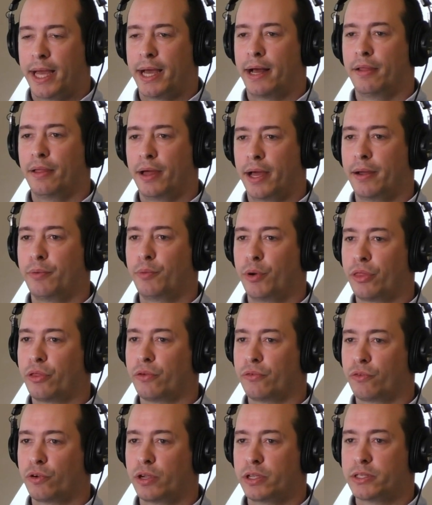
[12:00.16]
ally with
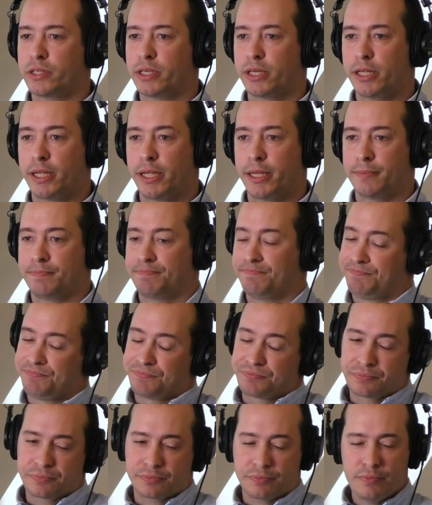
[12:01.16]
a free city. And
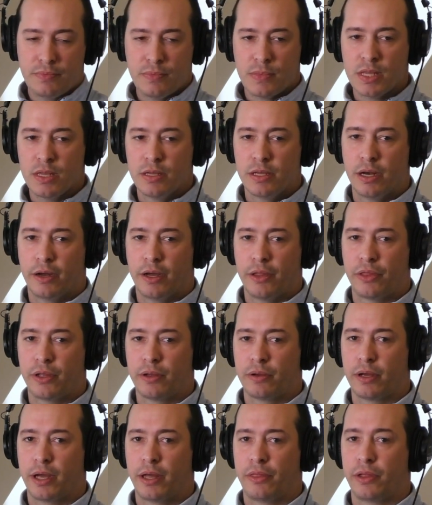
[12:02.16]
I
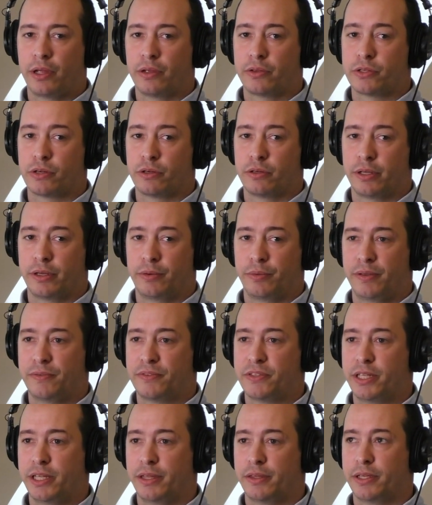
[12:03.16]
think certainly we've
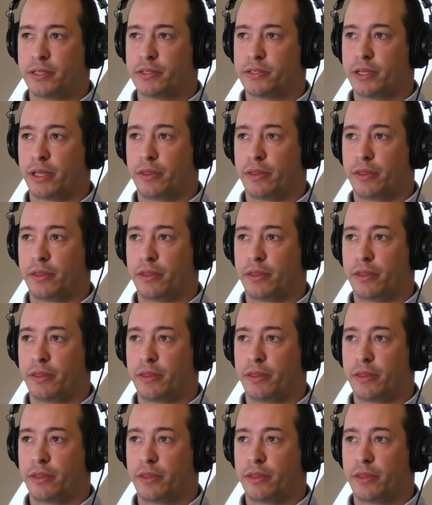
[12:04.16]
seen this.